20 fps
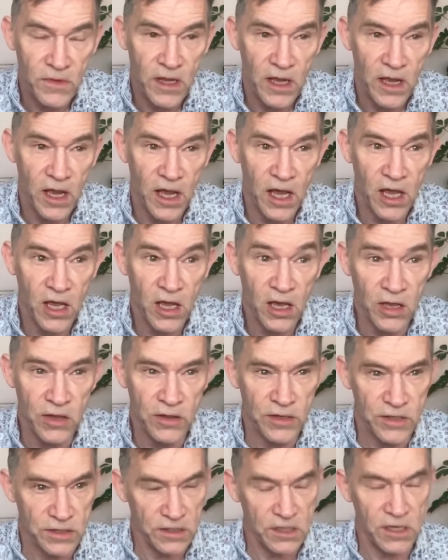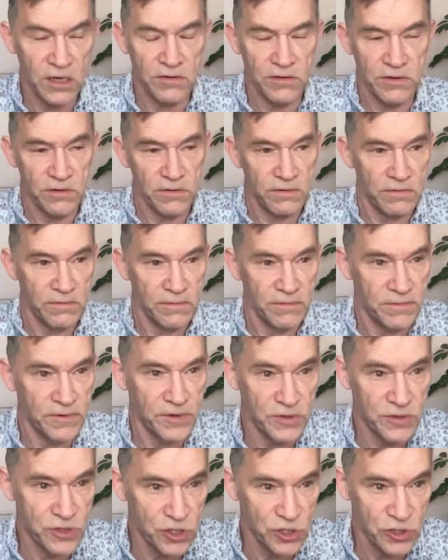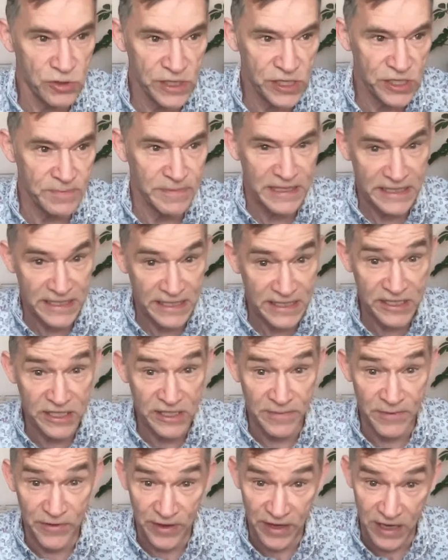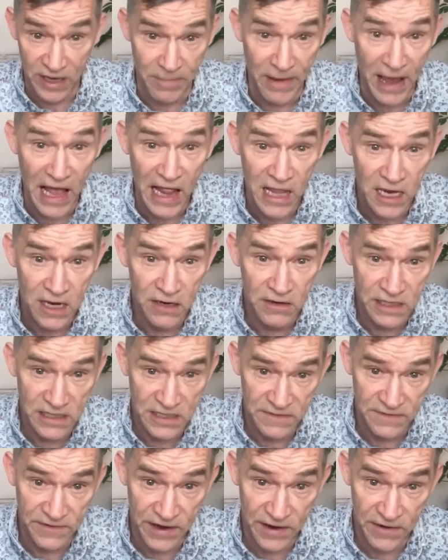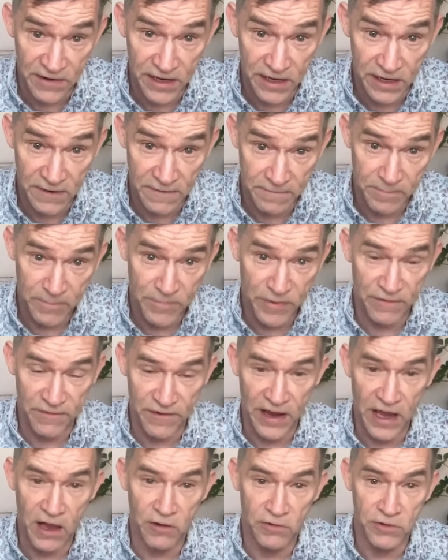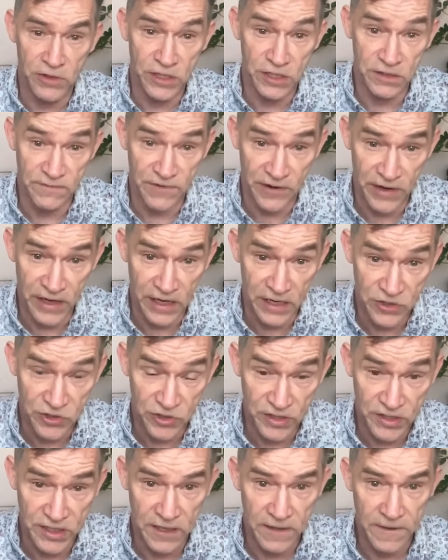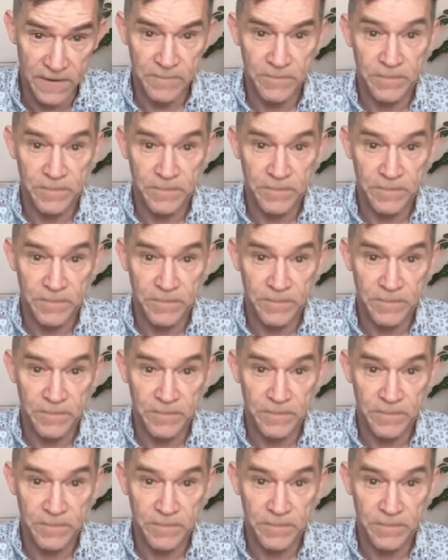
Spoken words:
And the Jewish mysticism of the Kabbalah is very profound and very interesting.